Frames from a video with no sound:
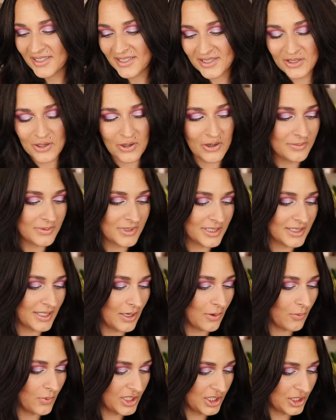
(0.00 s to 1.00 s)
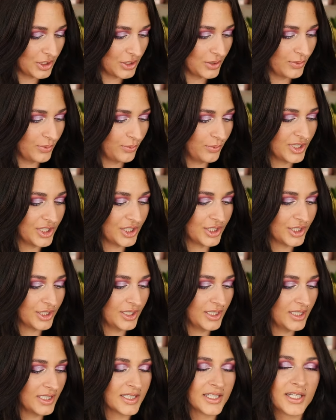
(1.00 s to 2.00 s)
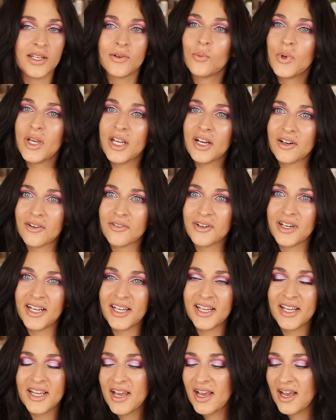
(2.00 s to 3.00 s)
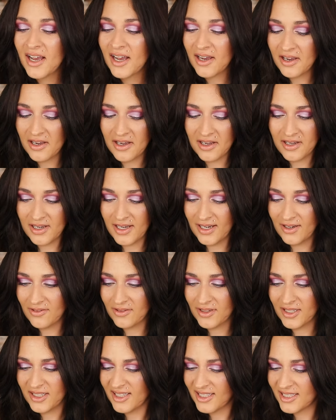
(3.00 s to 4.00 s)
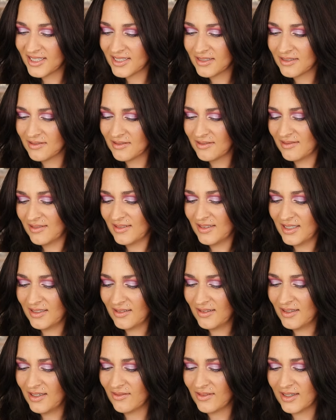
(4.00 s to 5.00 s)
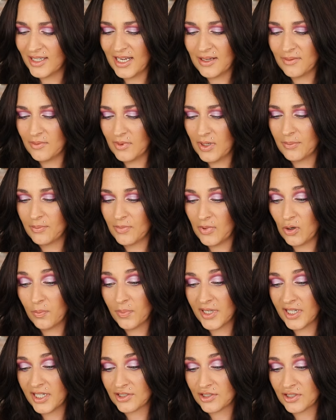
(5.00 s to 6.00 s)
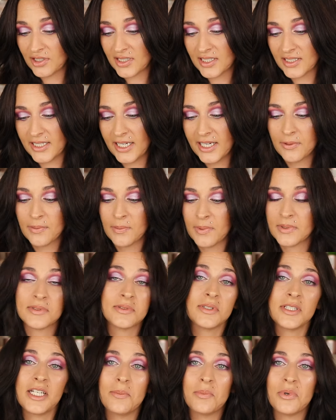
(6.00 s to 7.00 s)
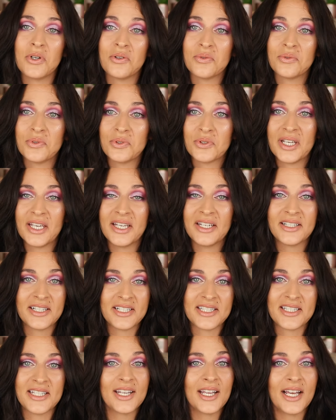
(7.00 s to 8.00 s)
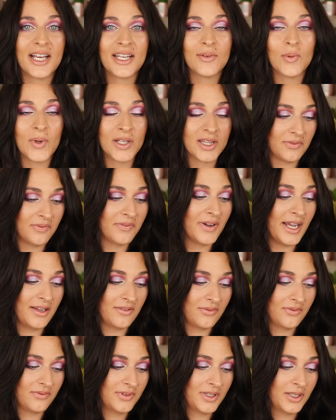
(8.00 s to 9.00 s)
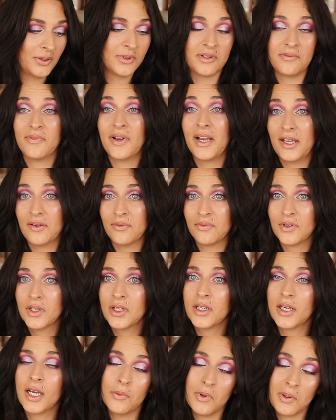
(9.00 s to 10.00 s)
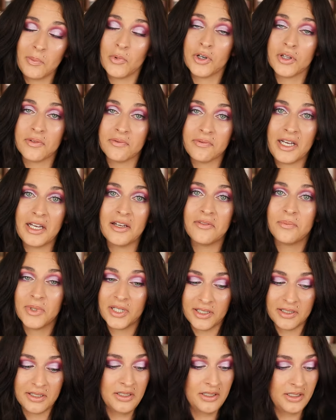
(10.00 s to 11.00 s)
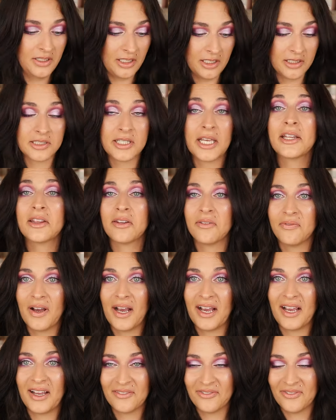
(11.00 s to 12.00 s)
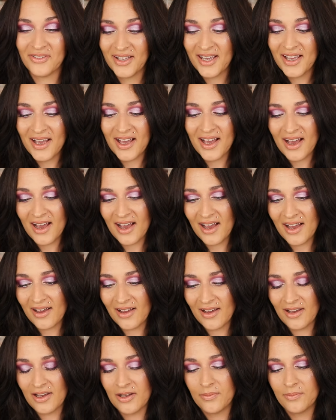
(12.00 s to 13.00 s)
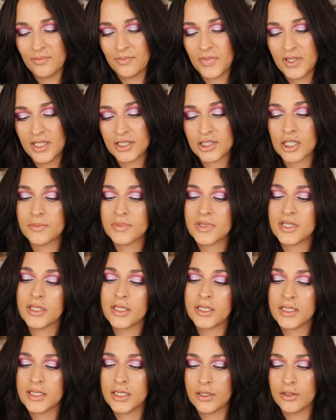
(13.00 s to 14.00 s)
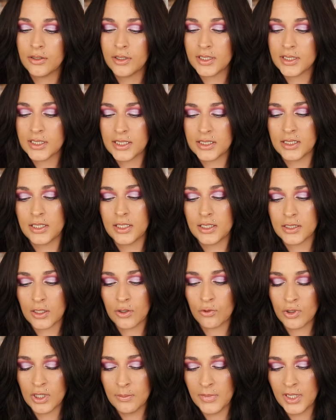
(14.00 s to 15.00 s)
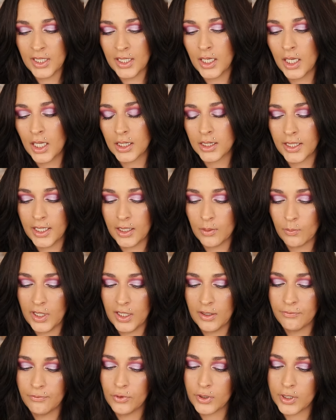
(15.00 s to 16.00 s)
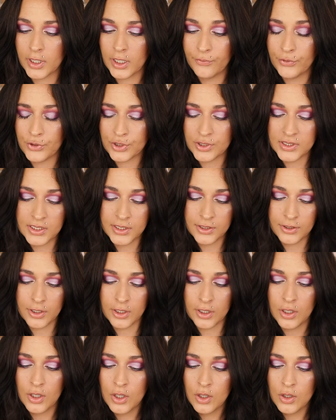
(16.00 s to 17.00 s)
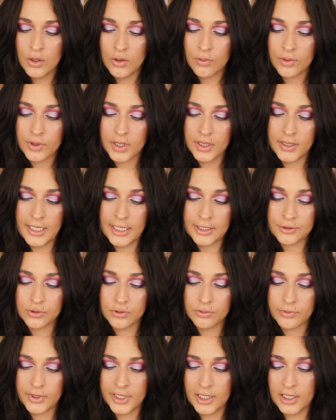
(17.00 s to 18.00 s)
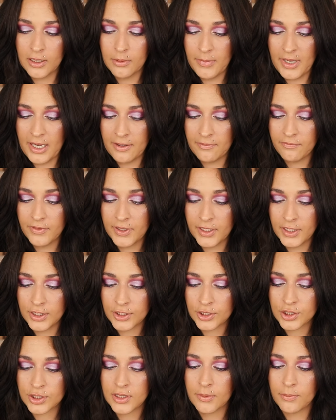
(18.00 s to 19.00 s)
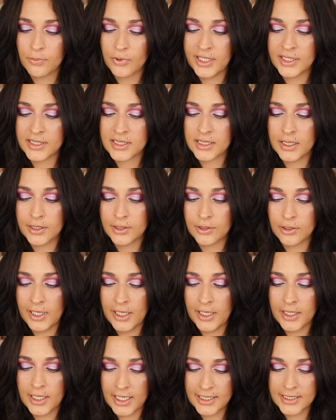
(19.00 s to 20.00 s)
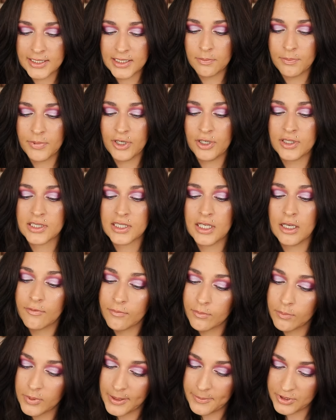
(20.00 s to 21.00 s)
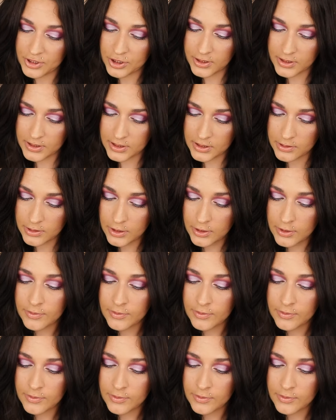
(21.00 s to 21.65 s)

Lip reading: So I'm just like, which is it? Weird, right? I don't know, that I'm hoping it's just a typo, okay? Because I want the 5. I want the 5. I want more than 5, but I'll take the 5. In terms of the concealer, it says it is a creamy, lightweight, full coverage concealer with a natural radiant matte finish that brightens the under eye and hides the appearance of blemishes.